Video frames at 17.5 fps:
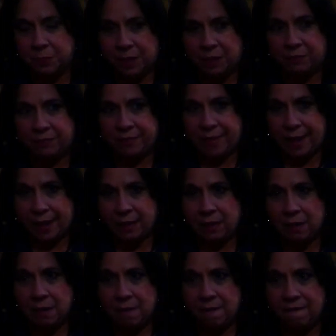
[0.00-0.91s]
part of
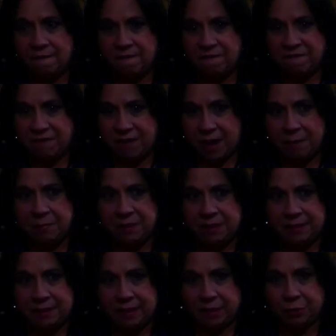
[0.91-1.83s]
that
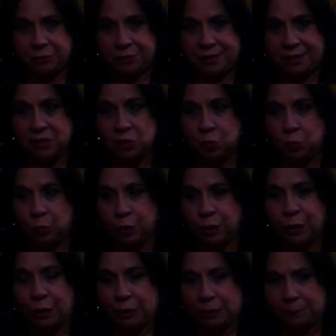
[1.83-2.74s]
family that creates
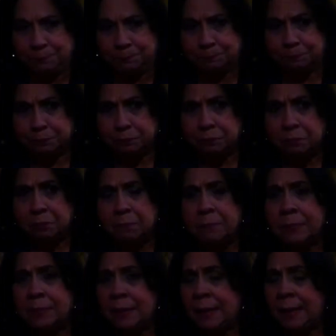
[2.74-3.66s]
work.
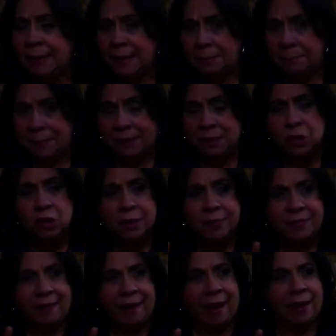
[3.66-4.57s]
And I
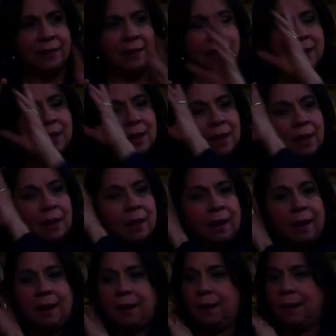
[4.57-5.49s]
mentioned that
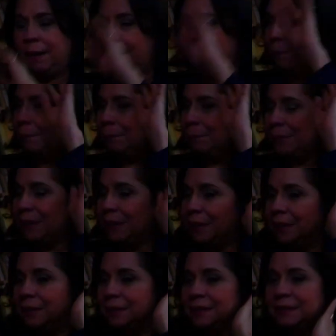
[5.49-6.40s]
uh,
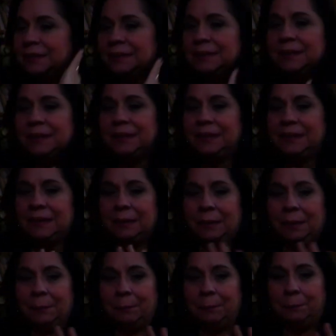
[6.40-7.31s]
because
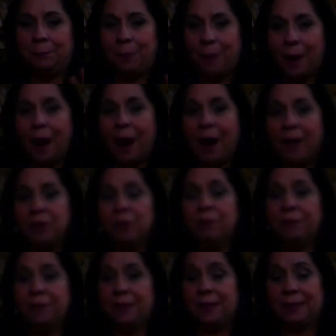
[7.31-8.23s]
part
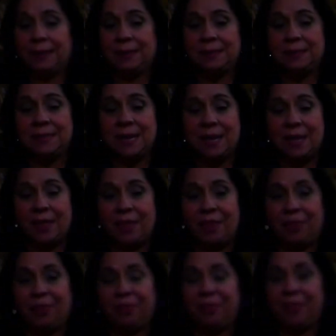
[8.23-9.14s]
of it is
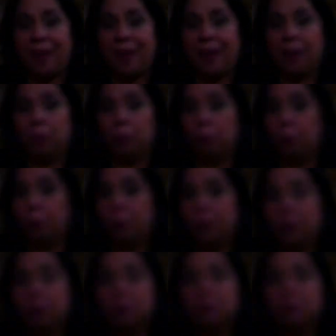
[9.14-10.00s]
that we